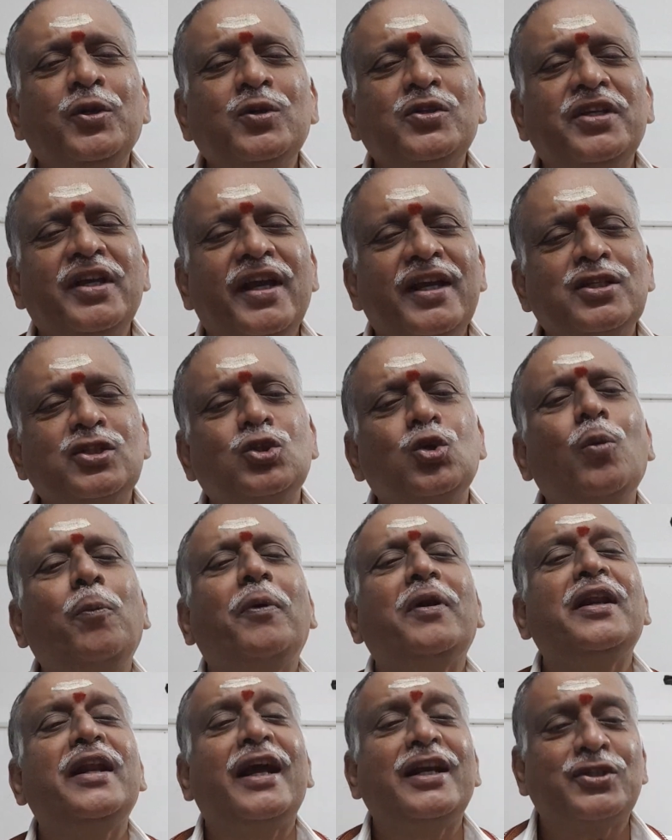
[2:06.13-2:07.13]
you say,
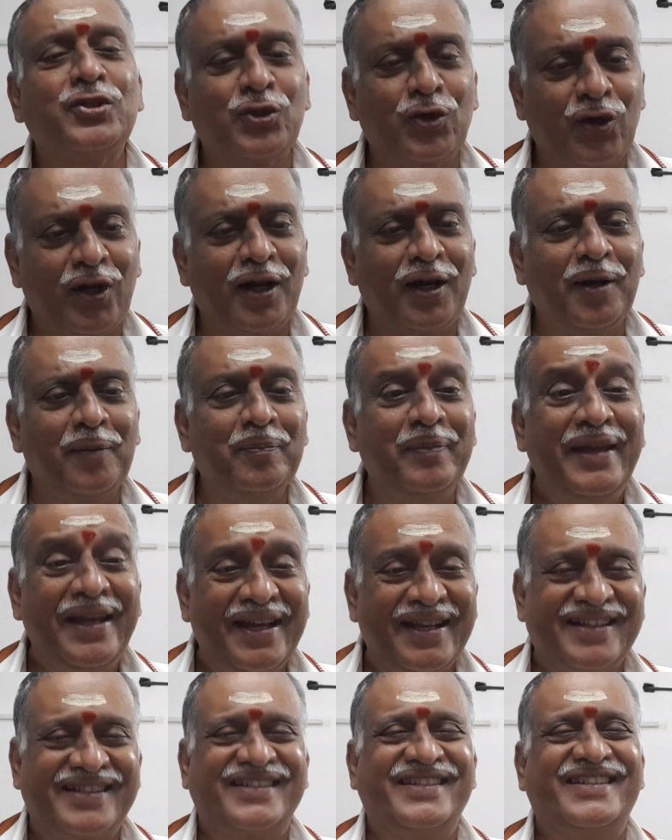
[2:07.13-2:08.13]
supernatural
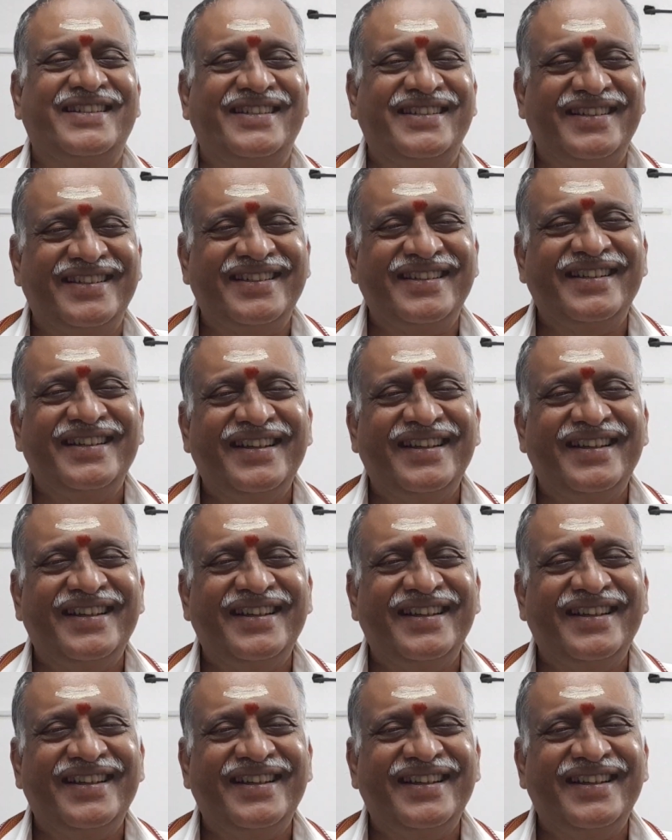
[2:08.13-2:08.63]
beings.